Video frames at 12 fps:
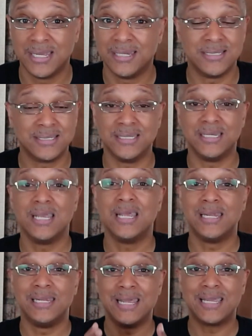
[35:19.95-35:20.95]
Listen,
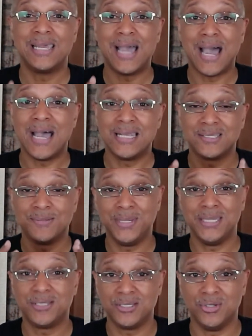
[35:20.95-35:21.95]
let God
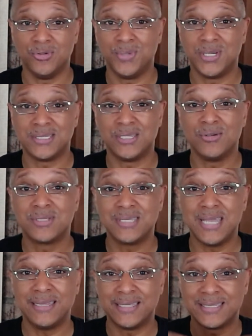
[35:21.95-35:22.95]
speak to you because he'll
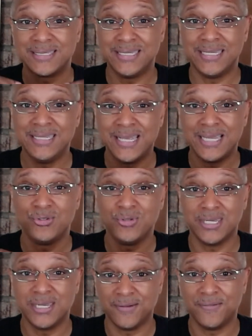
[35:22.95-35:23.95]
take the seed that you
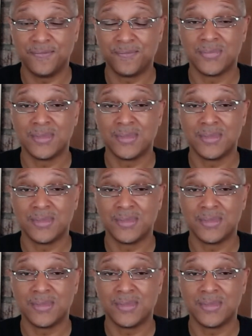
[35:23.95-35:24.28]
give